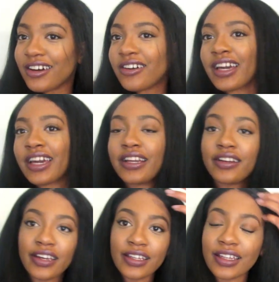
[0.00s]
Okay,
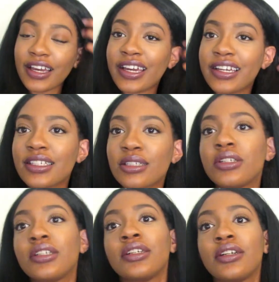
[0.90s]
and
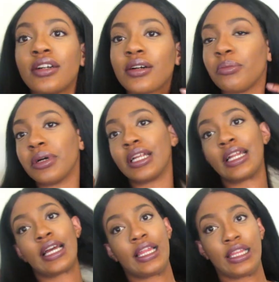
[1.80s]
last um,
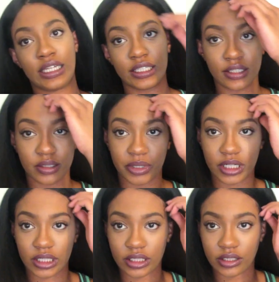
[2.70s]
but not least, we're
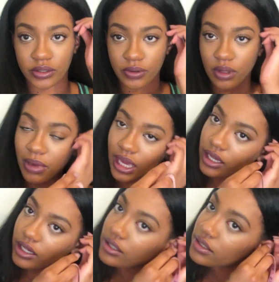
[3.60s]
gonna do the
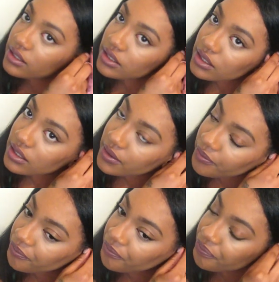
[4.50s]
bangs.
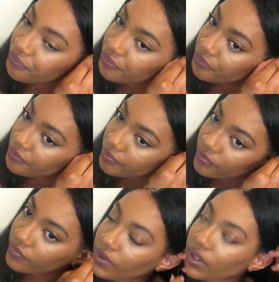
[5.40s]

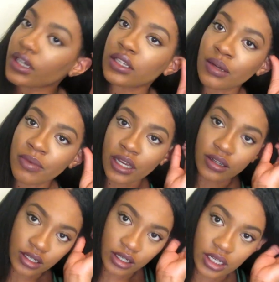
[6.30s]
Cause I'm
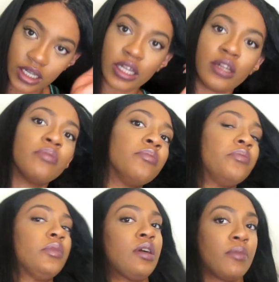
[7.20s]
not gonna cut them.
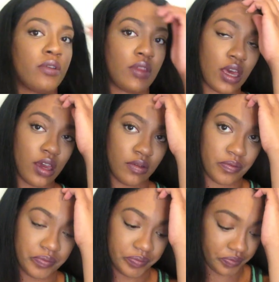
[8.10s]
How about that?
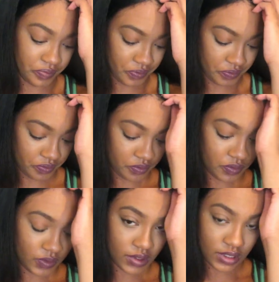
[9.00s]

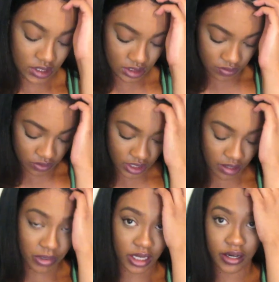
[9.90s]
Since I'm gonna
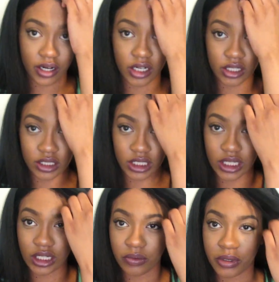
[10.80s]
have my hair curly
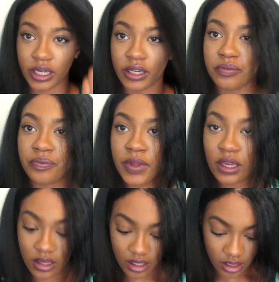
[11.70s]
anyway.
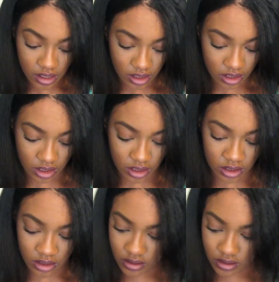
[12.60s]
And